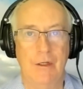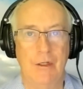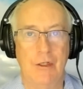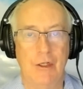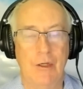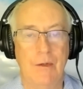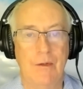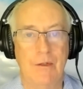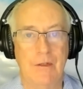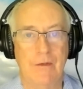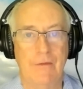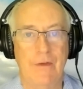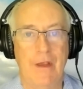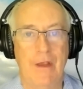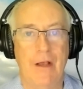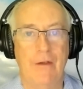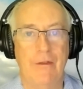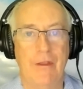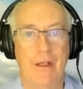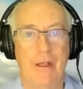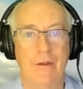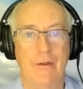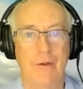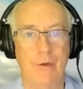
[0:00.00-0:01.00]
terms of how
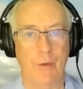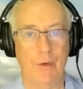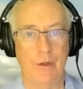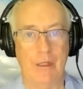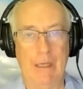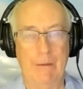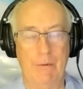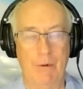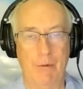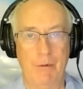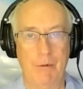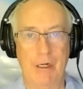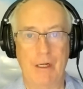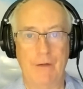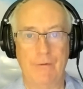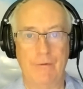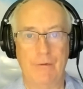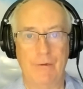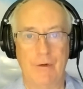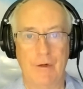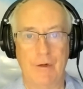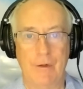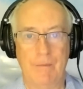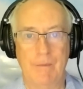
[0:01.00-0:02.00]
they thought they were ready
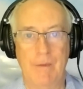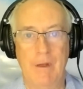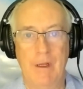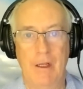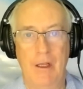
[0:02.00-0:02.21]
for a,